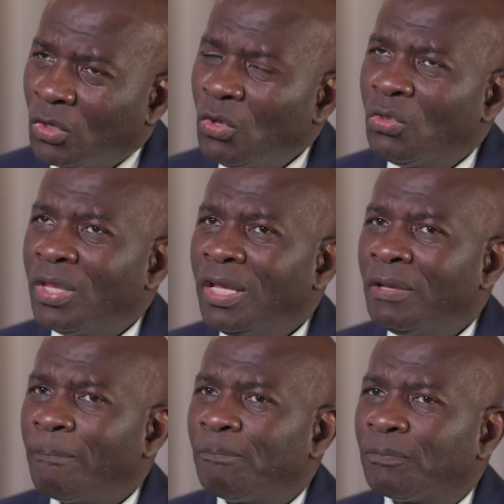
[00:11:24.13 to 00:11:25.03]
Do you think
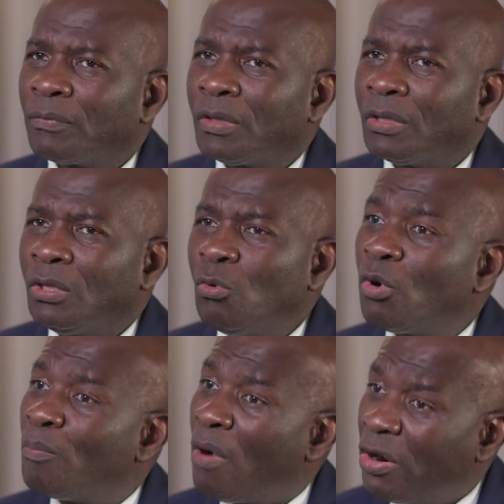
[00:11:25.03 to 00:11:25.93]
you
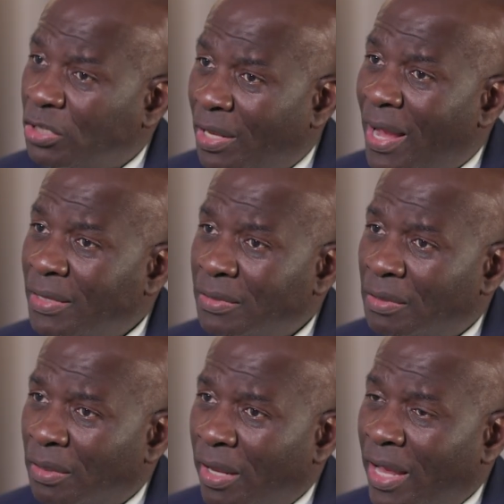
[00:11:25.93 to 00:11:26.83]
were marginalized
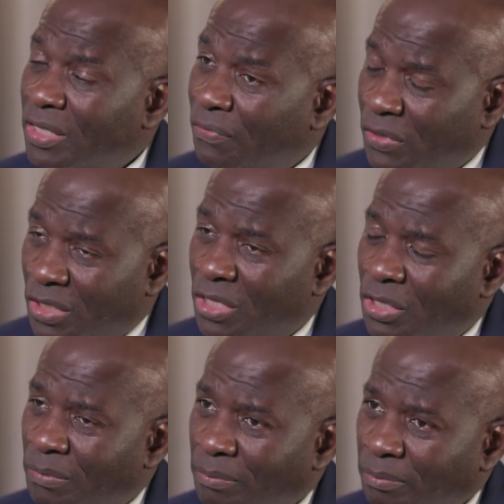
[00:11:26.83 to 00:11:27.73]
as a
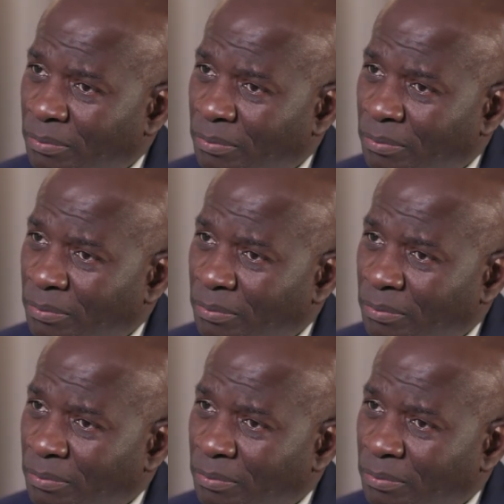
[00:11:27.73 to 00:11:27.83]
physician?